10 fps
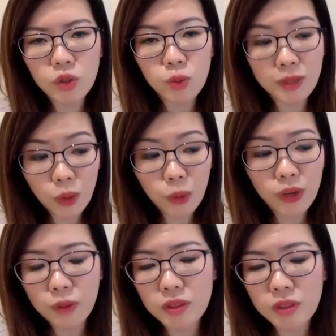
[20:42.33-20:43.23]
to be away
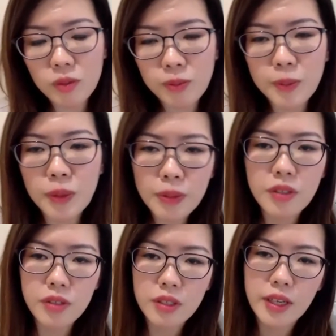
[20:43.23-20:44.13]
from this
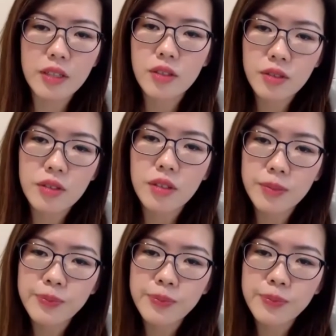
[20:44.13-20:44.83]
people-pleasing tendency.